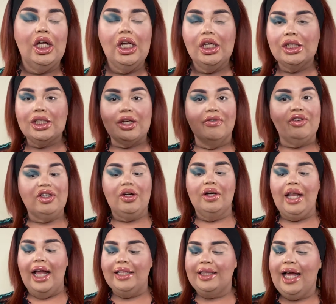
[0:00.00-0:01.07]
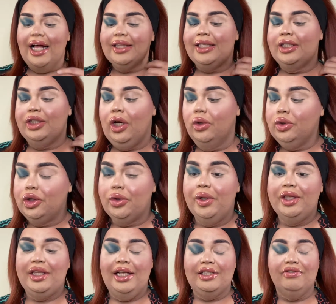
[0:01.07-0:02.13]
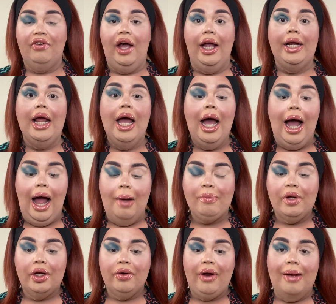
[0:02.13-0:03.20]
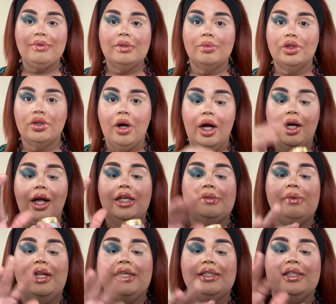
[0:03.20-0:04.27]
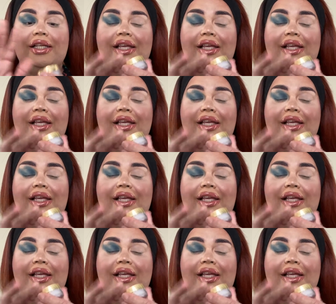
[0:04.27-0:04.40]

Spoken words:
So if you don't like that, then don't do it. That's fine. I'm going to grab some Gerard Cosmetics Clean